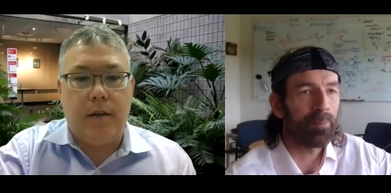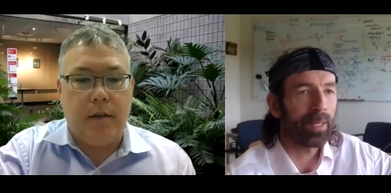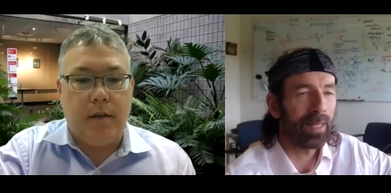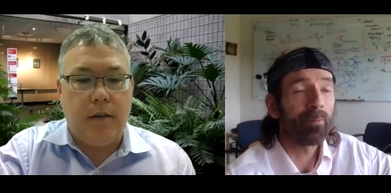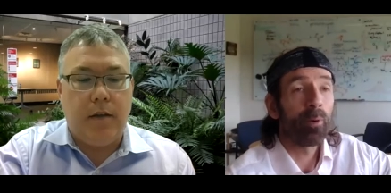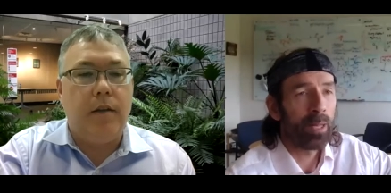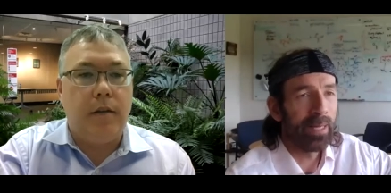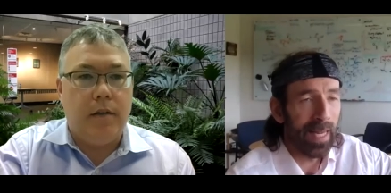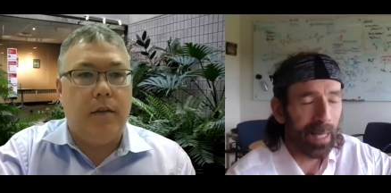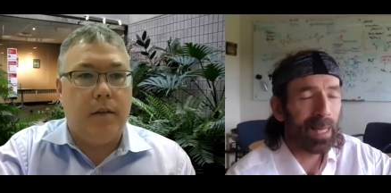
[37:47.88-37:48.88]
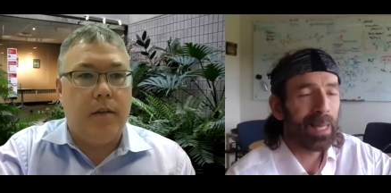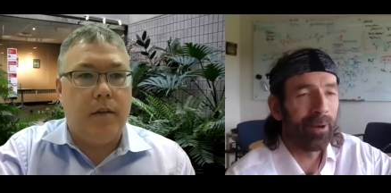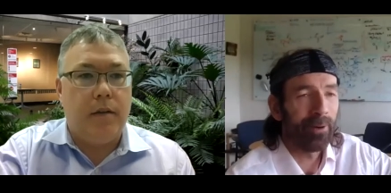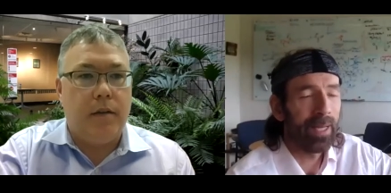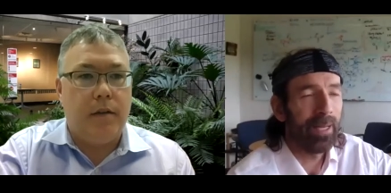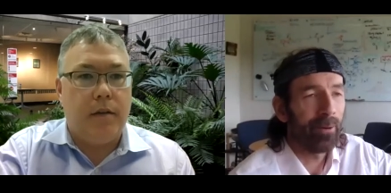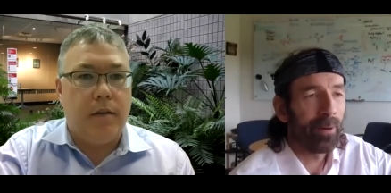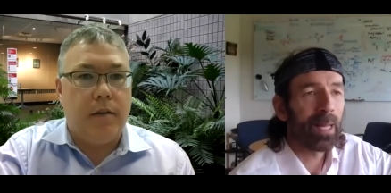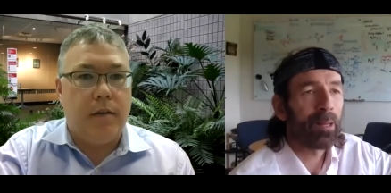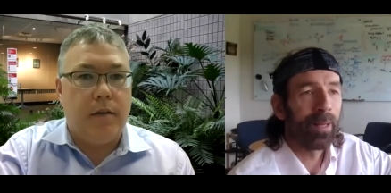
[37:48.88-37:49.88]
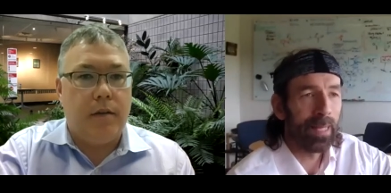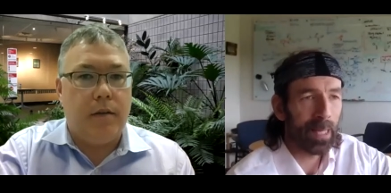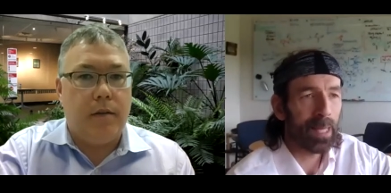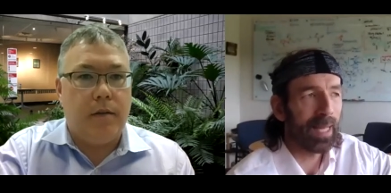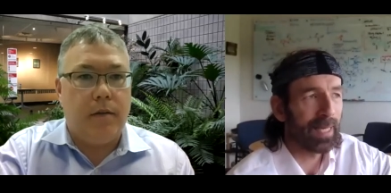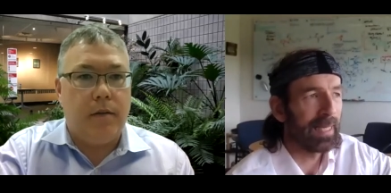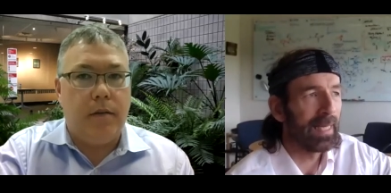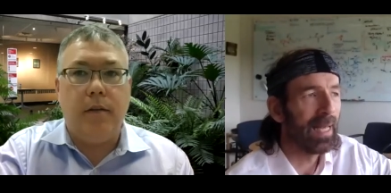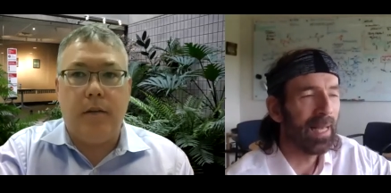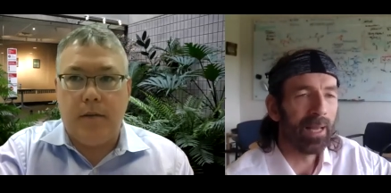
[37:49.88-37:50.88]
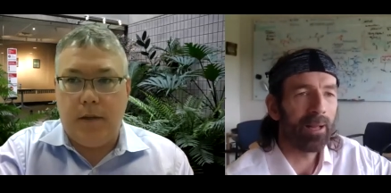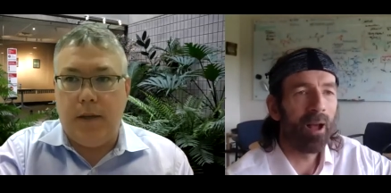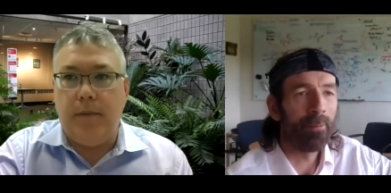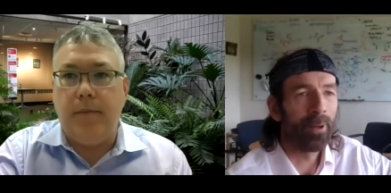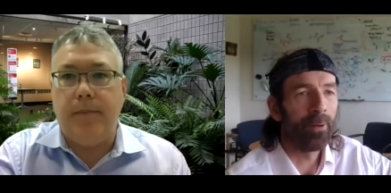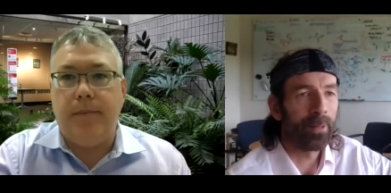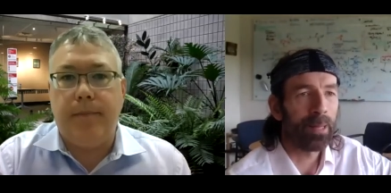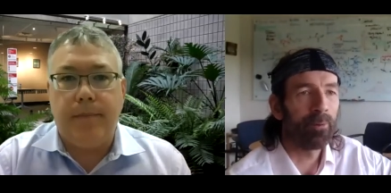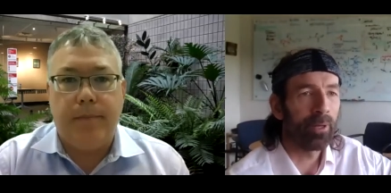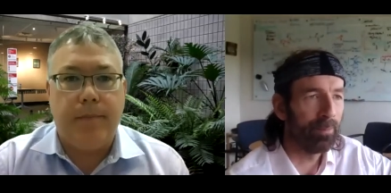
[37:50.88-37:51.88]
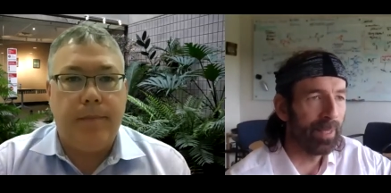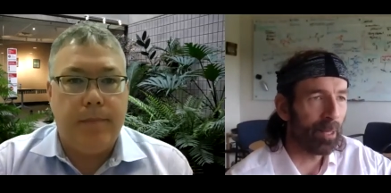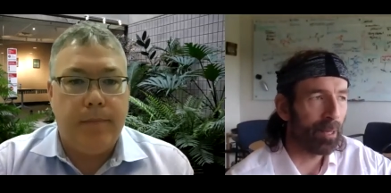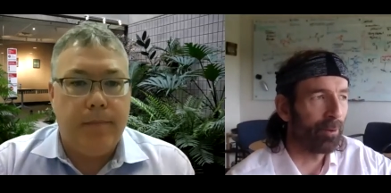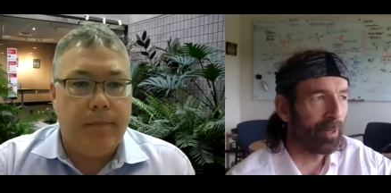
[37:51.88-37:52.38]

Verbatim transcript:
Speaker 1: but that wasn't necessary here right so in this study compounds were administered